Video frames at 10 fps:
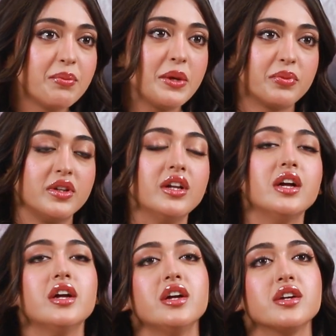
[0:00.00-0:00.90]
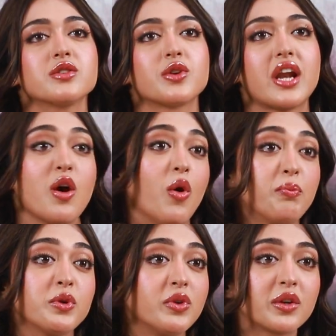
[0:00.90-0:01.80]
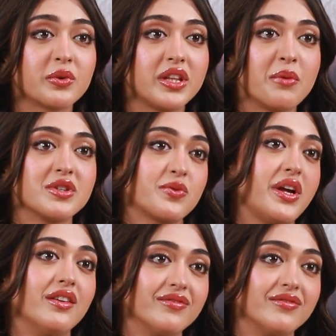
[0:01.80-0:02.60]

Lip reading: people. So, and I hope to work with them as well.